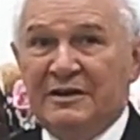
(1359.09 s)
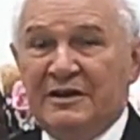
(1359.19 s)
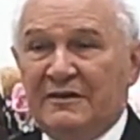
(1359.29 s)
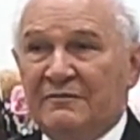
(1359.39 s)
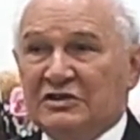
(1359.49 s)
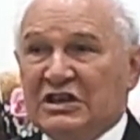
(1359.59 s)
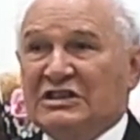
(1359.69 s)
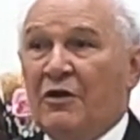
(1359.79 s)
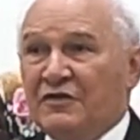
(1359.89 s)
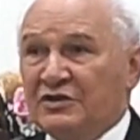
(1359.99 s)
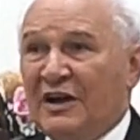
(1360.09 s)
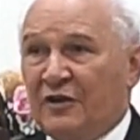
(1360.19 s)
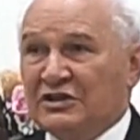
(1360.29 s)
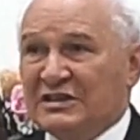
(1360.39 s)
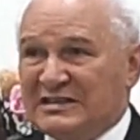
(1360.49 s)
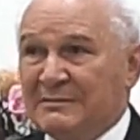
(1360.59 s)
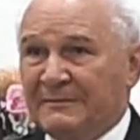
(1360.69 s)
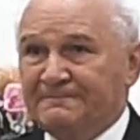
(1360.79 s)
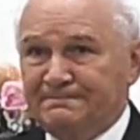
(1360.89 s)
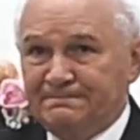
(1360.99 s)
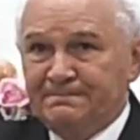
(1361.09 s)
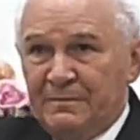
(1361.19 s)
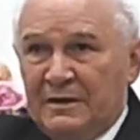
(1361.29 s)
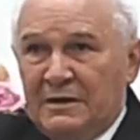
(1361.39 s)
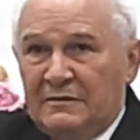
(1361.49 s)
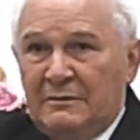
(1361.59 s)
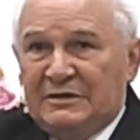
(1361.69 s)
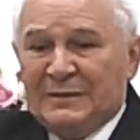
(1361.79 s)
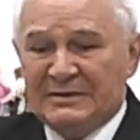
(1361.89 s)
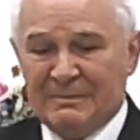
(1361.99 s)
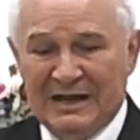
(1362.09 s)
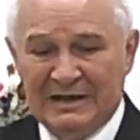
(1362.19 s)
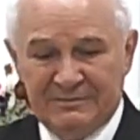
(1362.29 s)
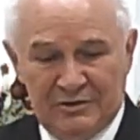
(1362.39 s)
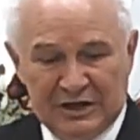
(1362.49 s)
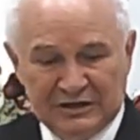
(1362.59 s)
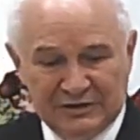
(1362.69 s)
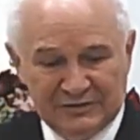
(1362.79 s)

But if you're here to go up with Jesus, then you're listening to the voice that comes above.